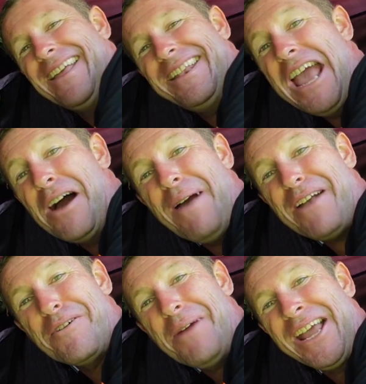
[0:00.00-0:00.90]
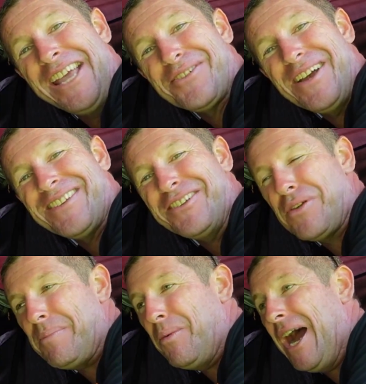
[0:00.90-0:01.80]
Now I'm back from my interesting
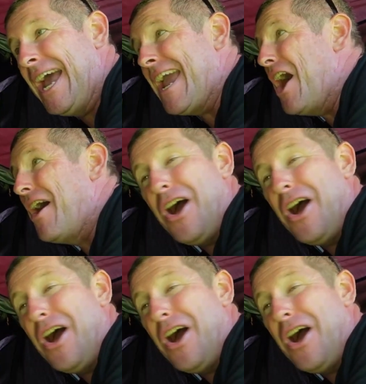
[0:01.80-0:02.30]
trip away.